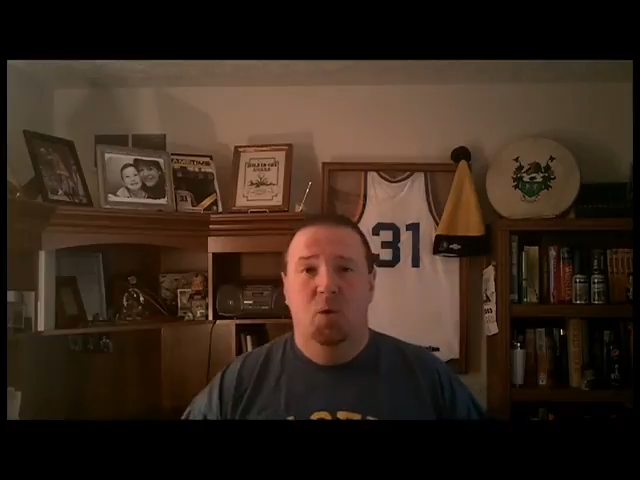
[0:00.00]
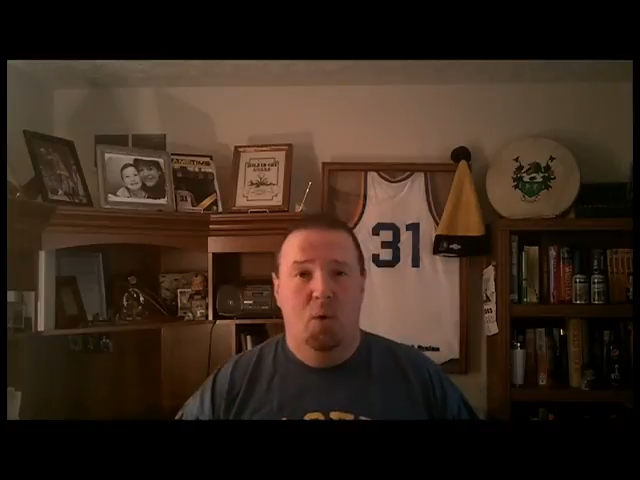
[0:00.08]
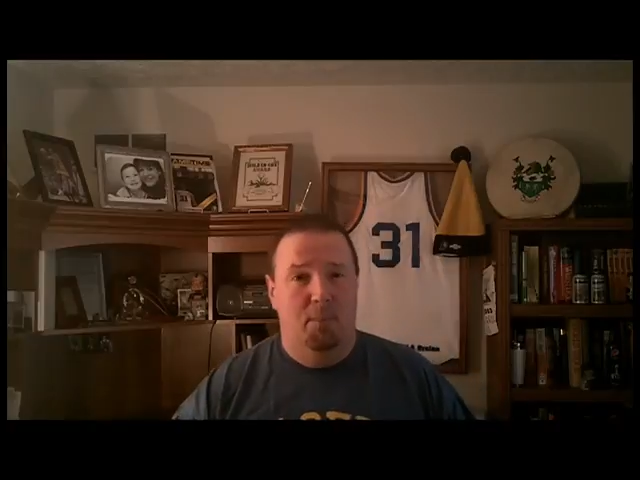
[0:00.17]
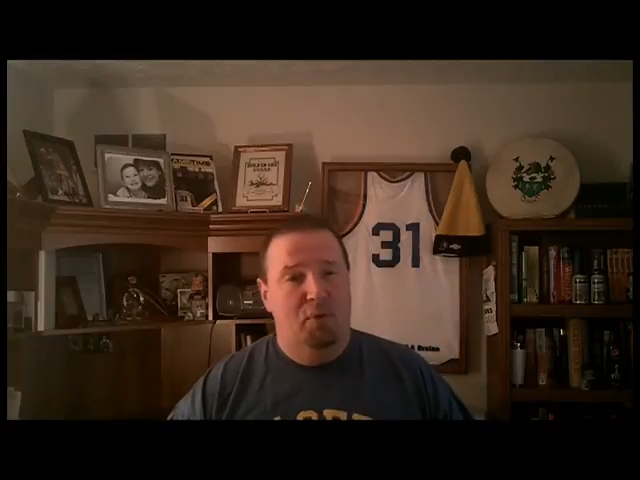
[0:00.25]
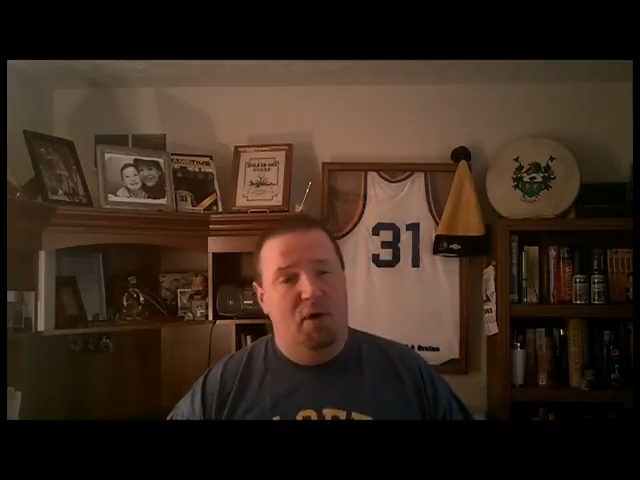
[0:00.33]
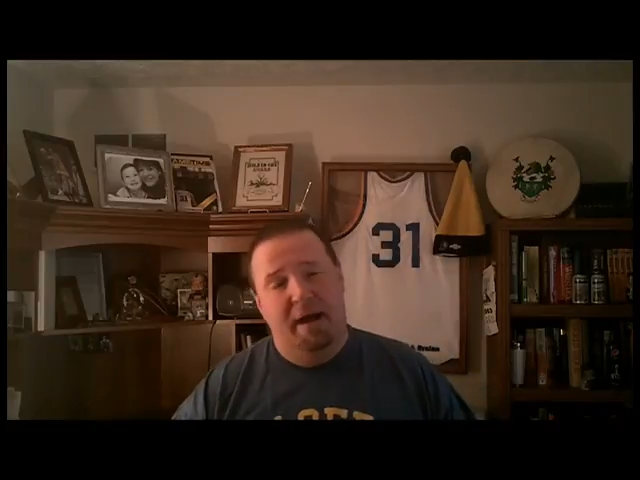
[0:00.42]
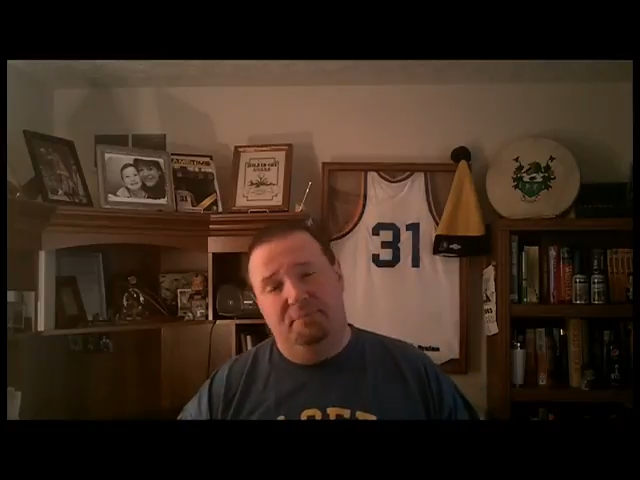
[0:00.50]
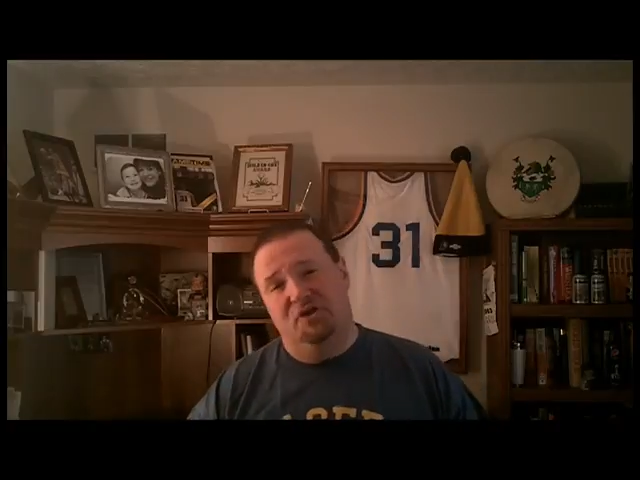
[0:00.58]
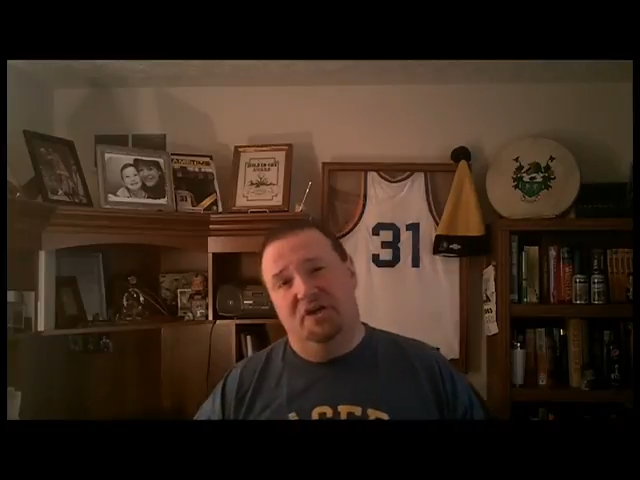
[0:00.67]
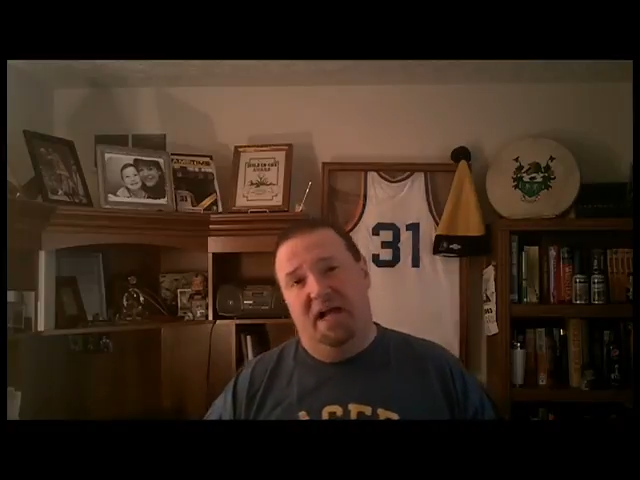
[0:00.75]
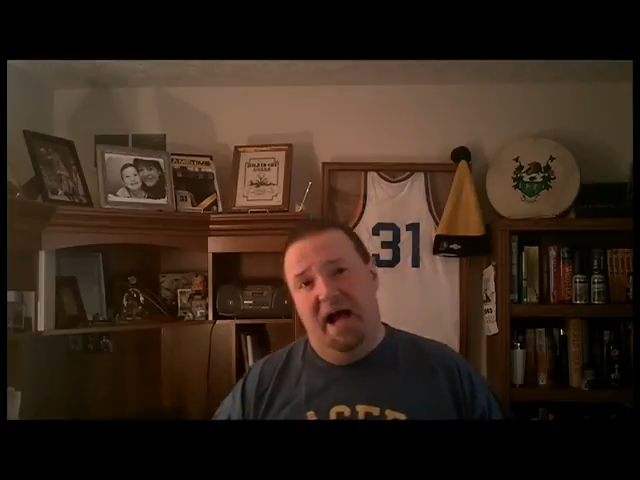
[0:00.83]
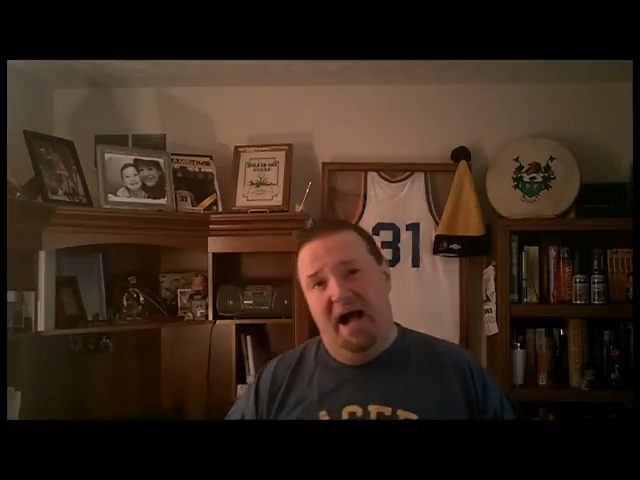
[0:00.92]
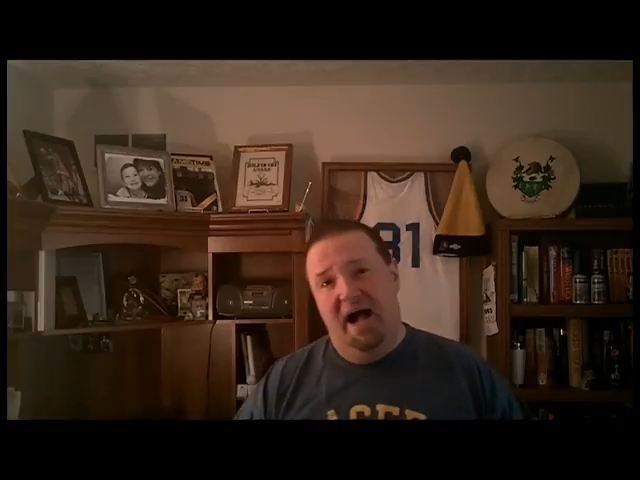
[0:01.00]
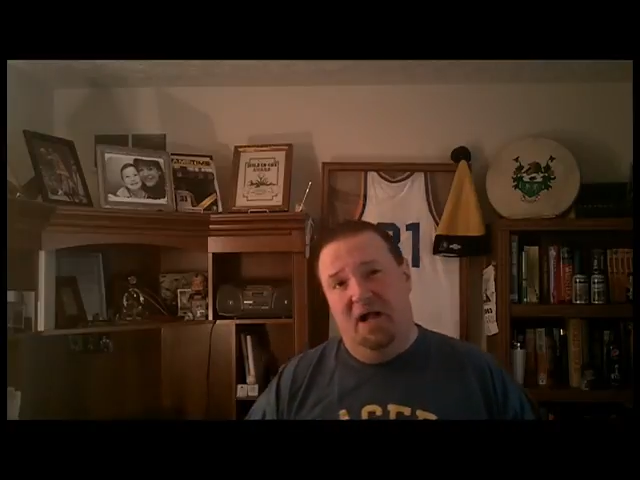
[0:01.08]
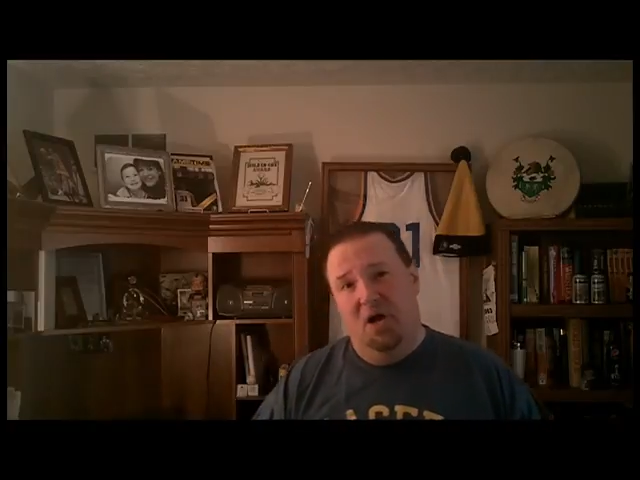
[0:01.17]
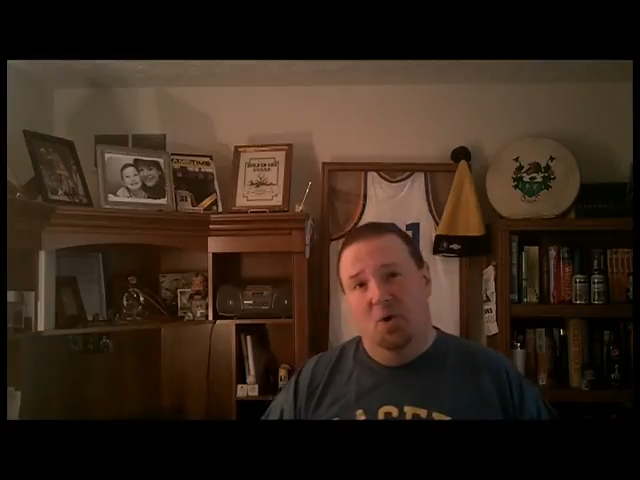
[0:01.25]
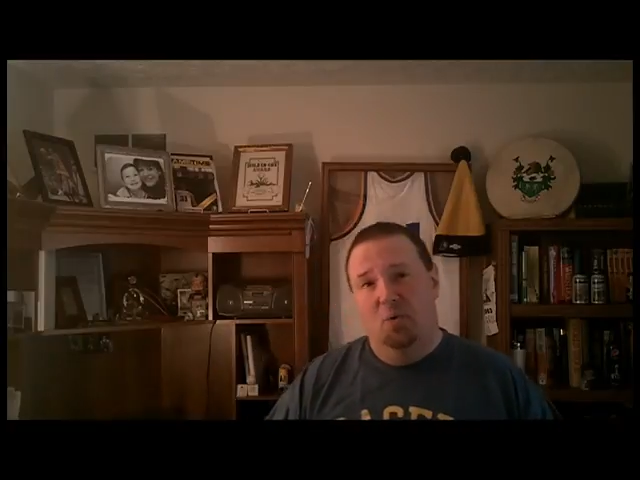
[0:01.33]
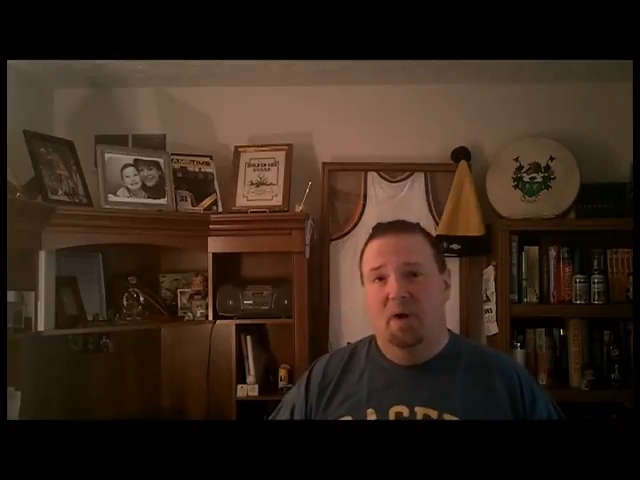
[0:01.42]
or perhaps
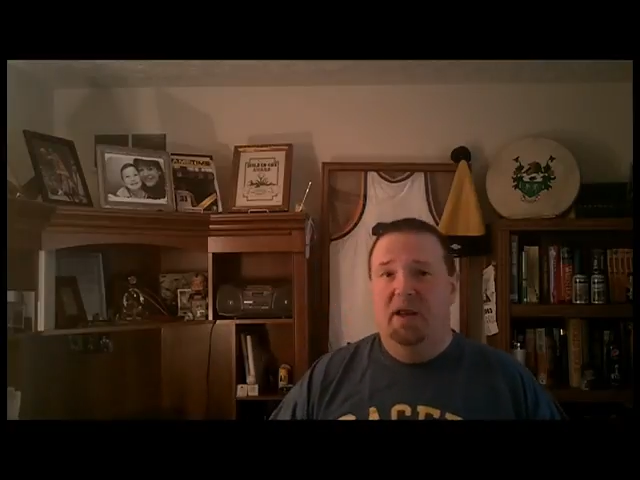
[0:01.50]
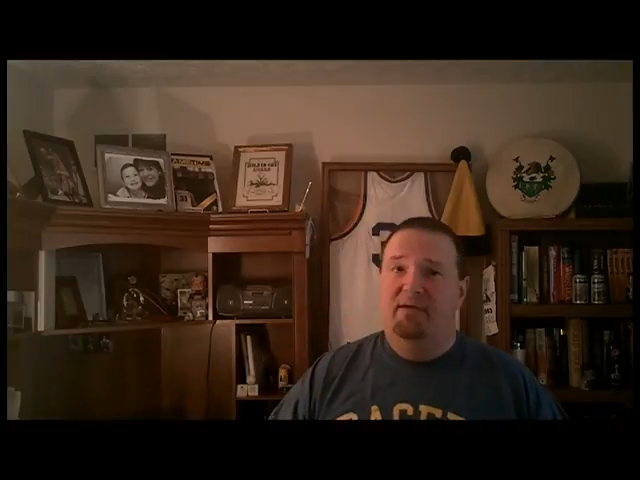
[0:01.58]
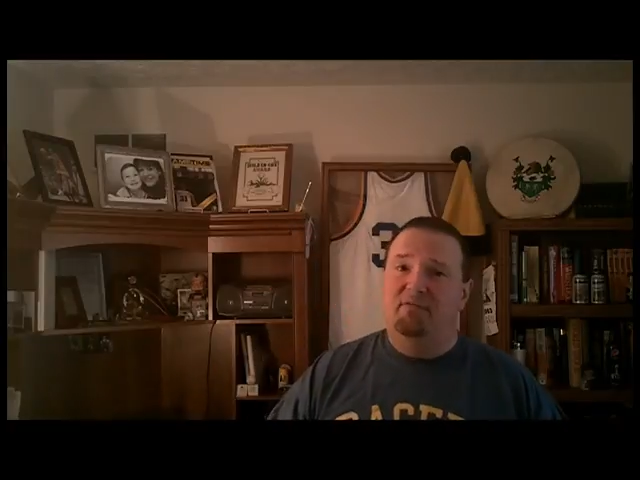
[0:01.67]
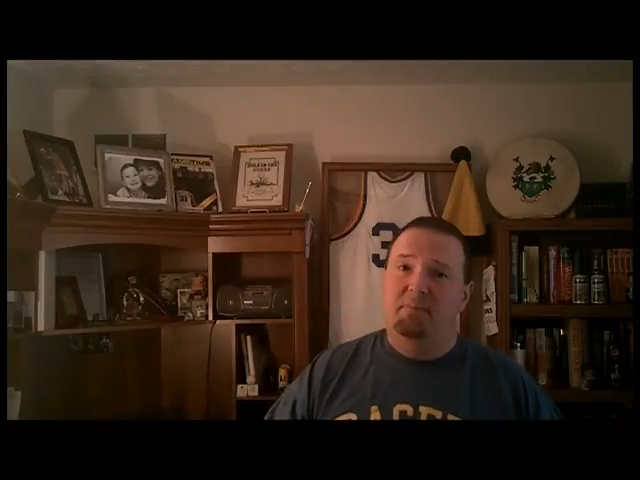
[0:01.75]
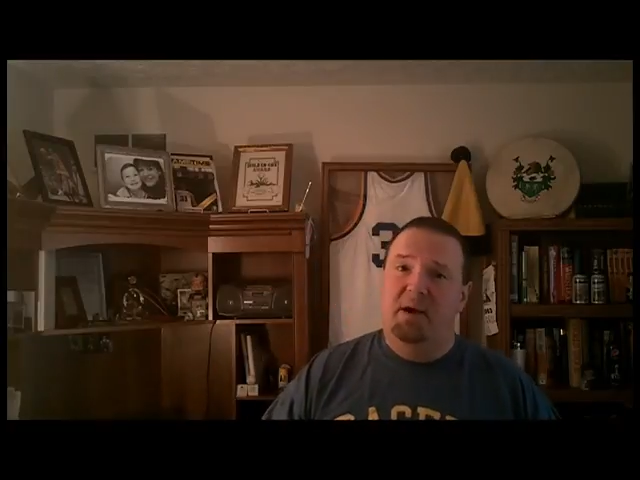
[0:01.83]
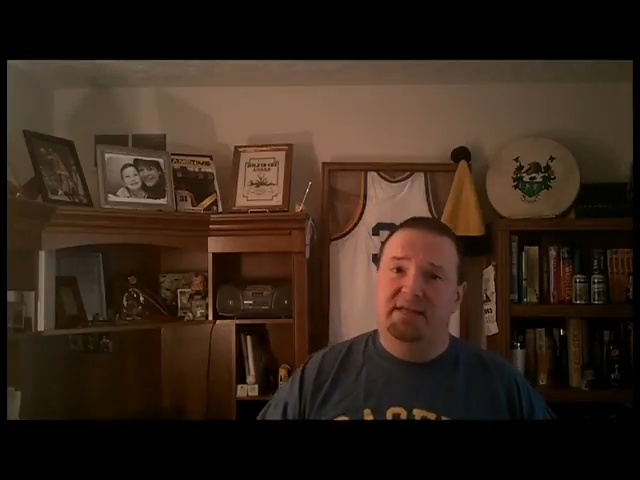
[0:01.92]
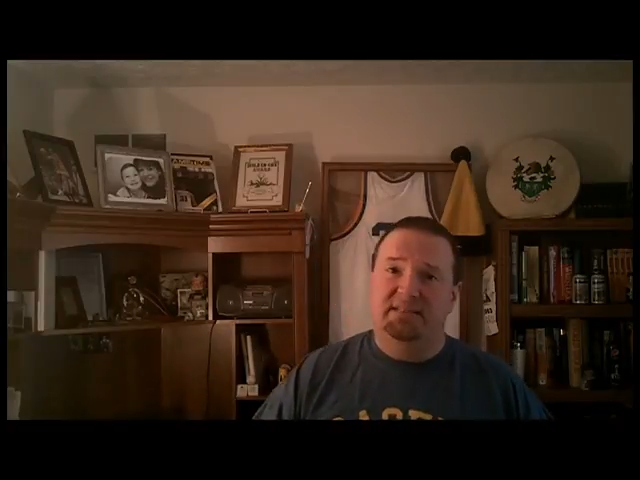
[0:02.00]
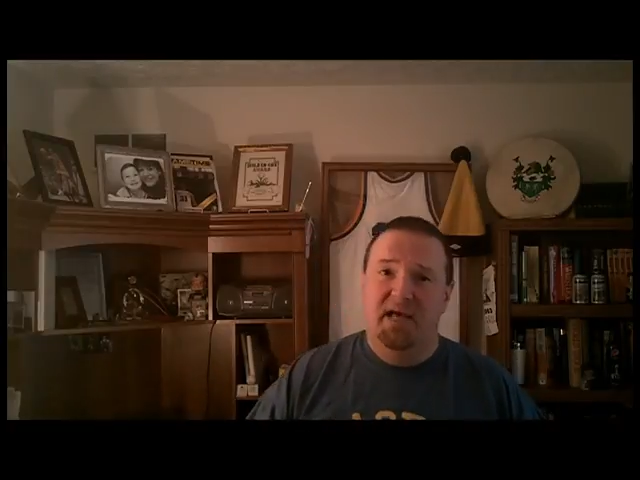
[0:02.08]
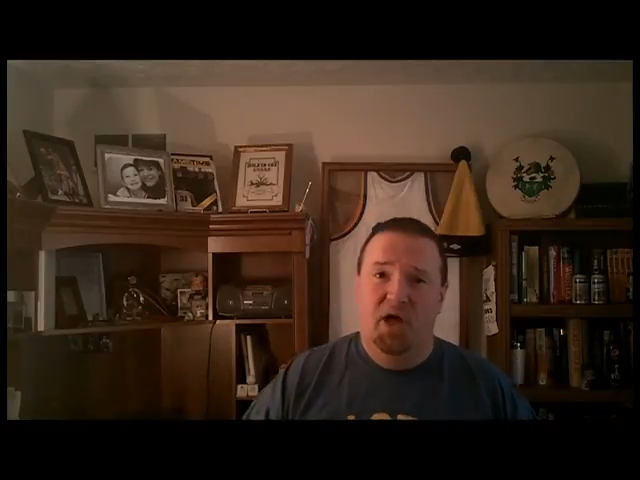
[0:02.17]
Chicago when everybody's